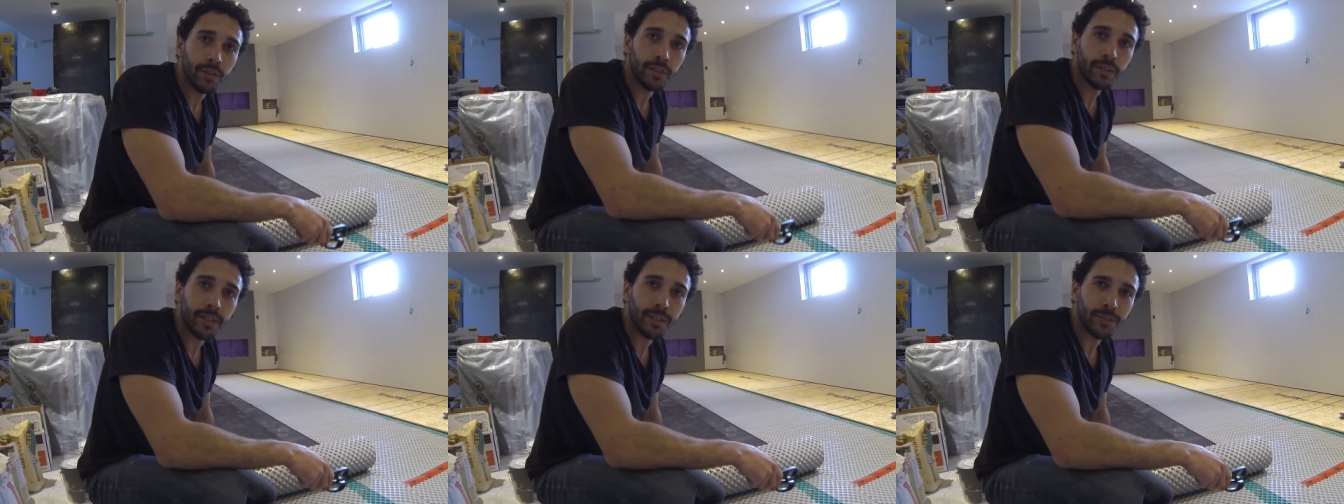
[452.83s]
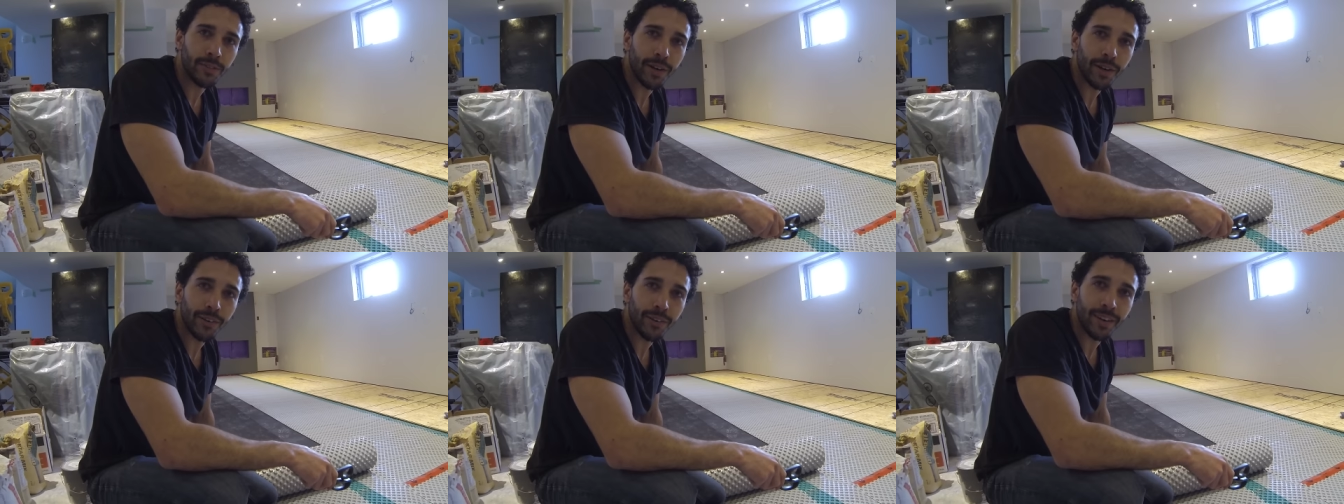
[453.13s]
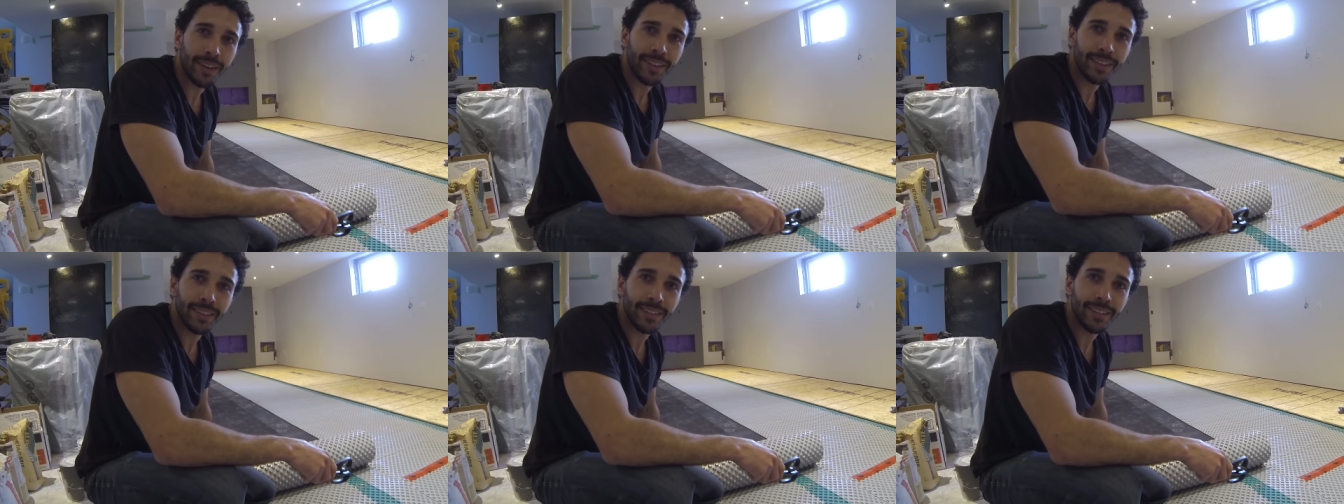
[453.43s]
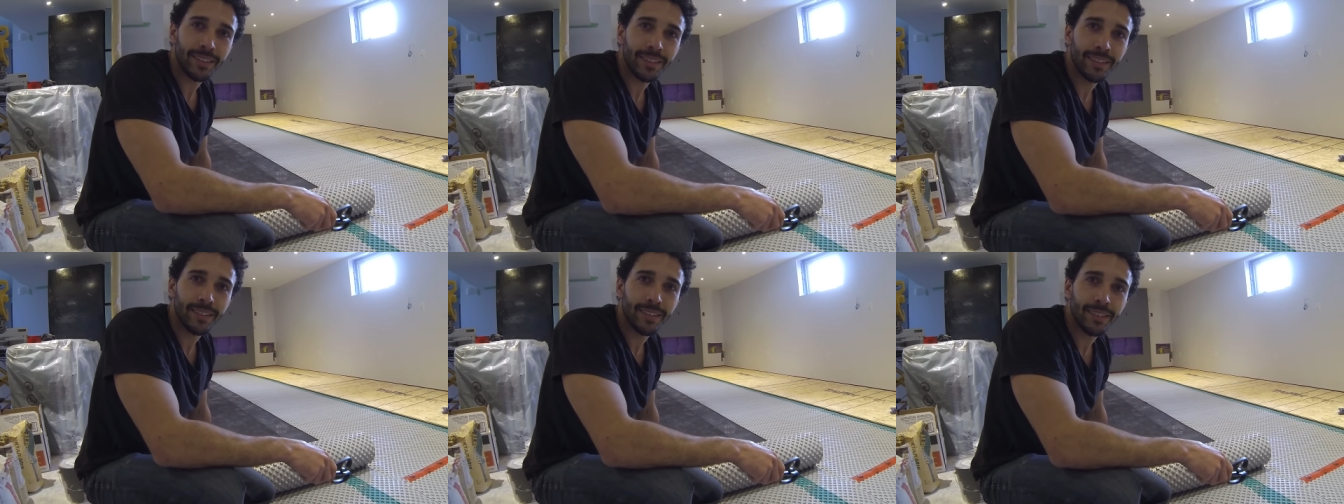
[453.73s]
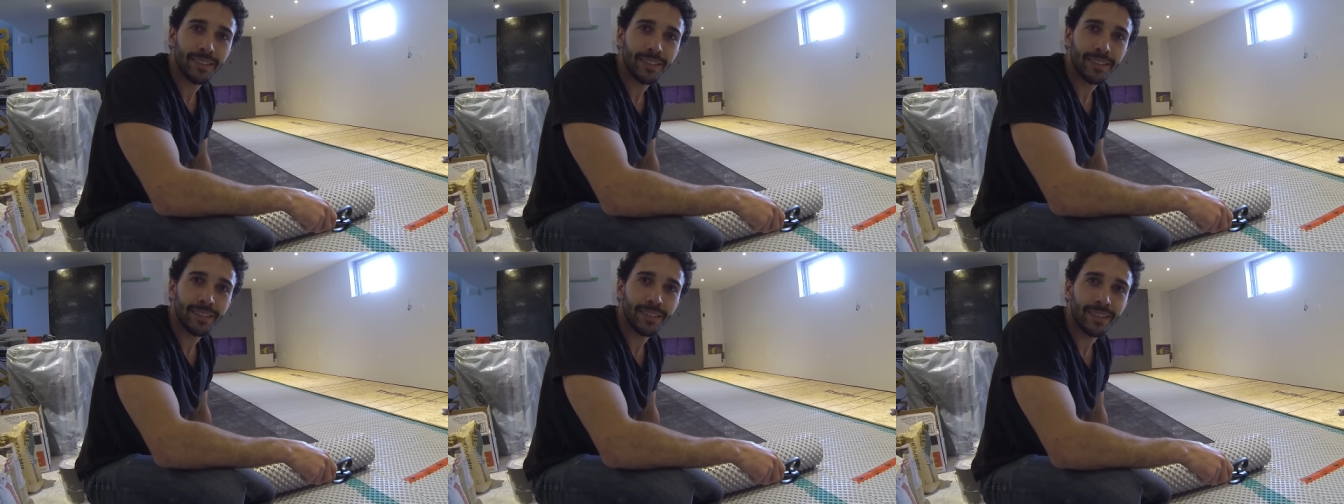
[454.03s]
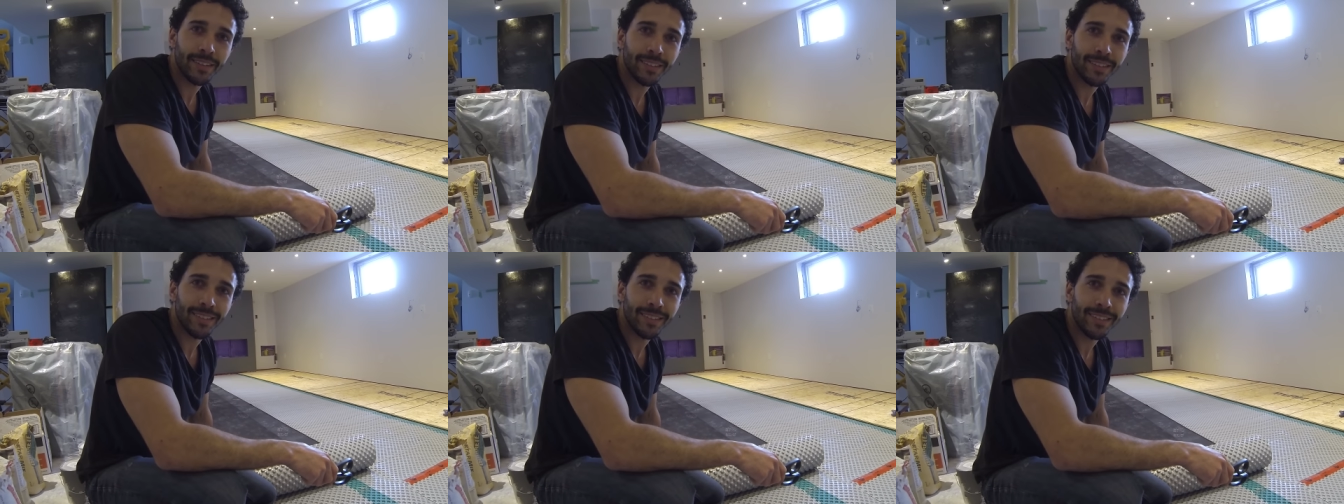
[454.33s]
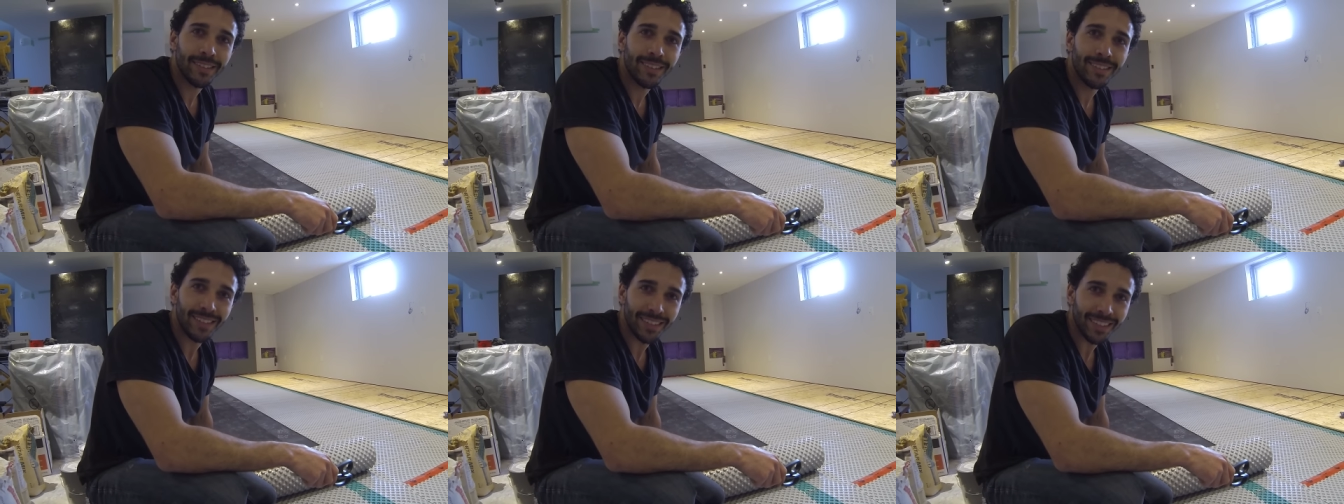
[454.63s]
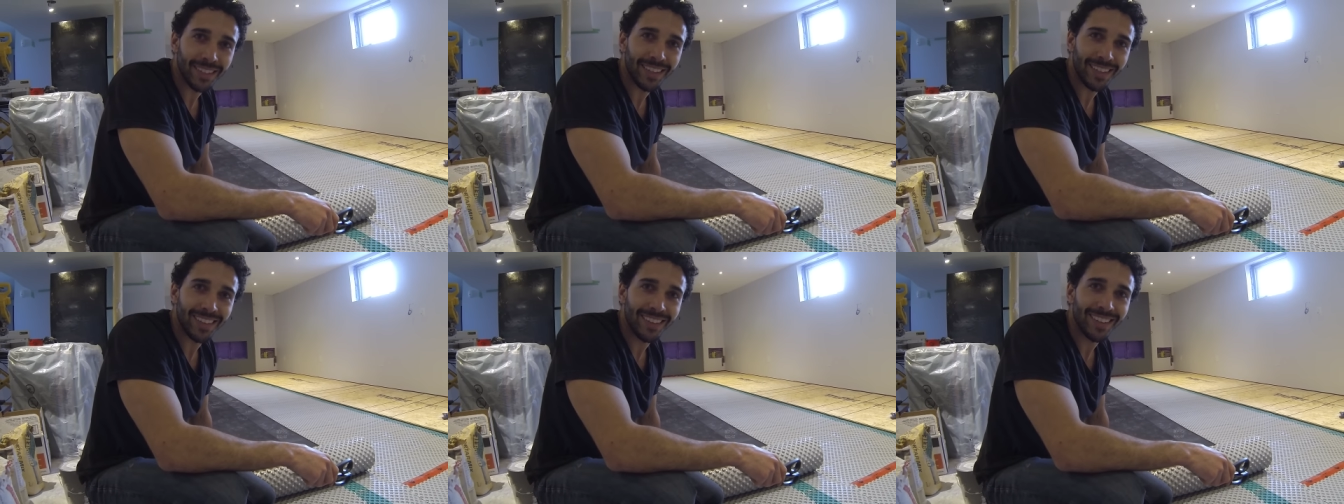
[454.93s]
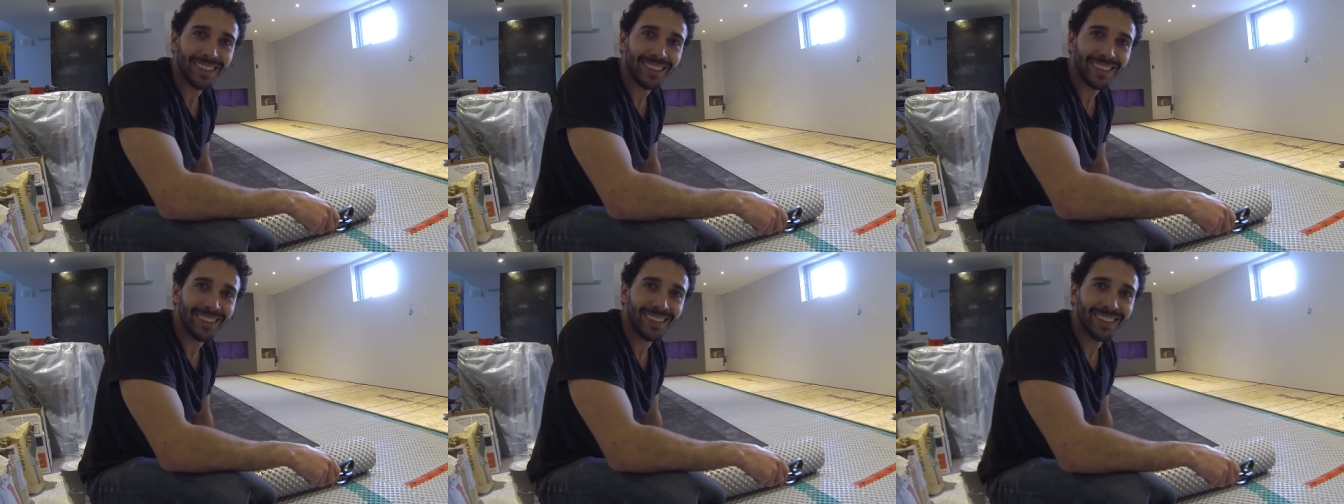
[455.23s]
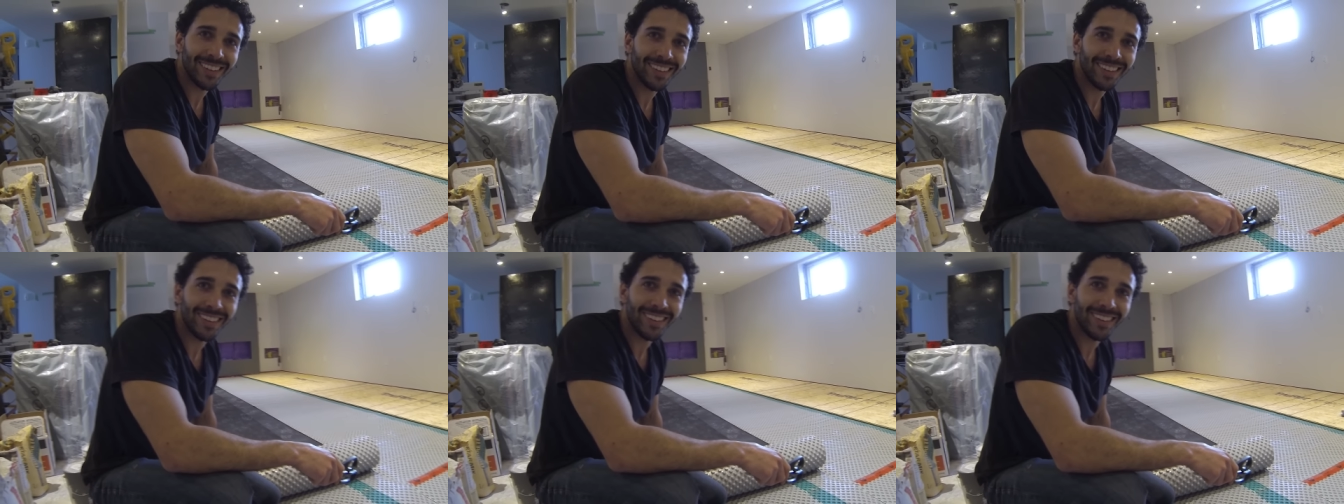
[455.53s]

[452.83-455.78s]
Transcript: That's right, right? Is it? Hopefully.